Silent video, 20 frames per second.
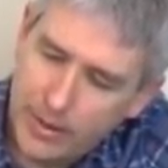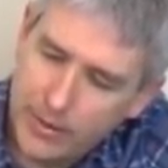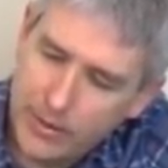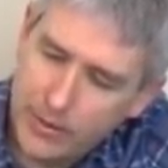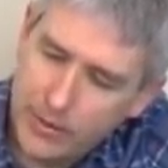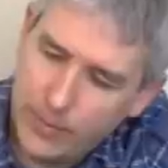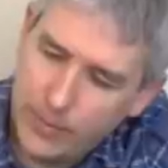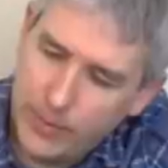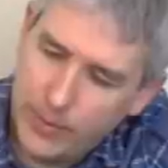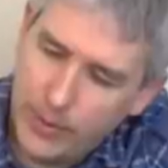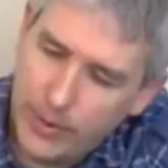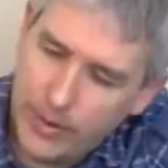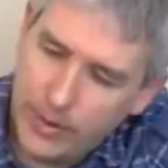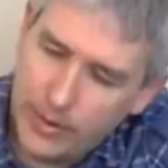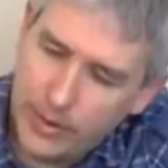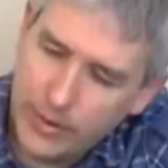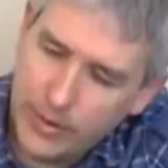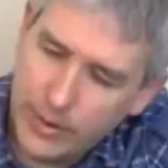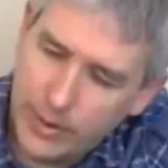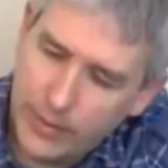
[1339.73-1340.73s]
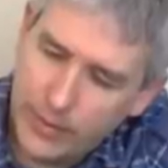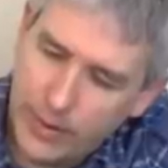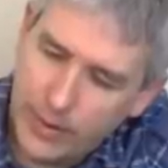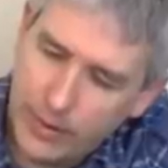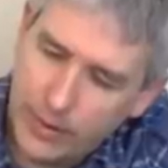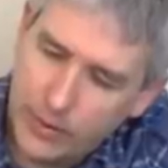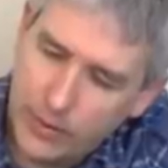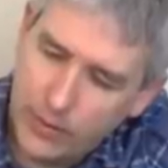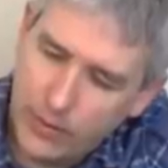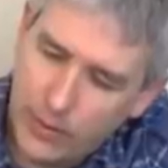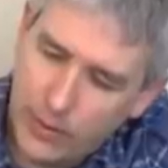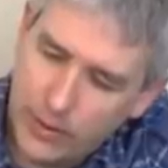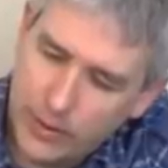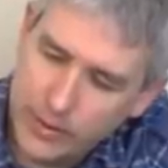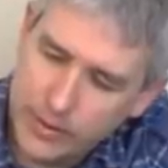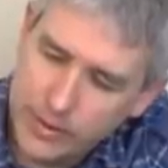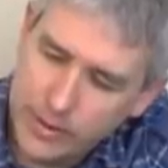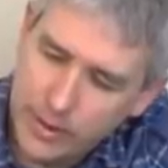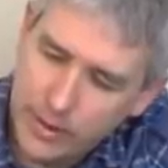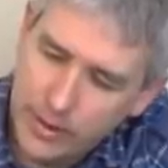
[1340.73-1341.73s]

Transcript: to put the generator coils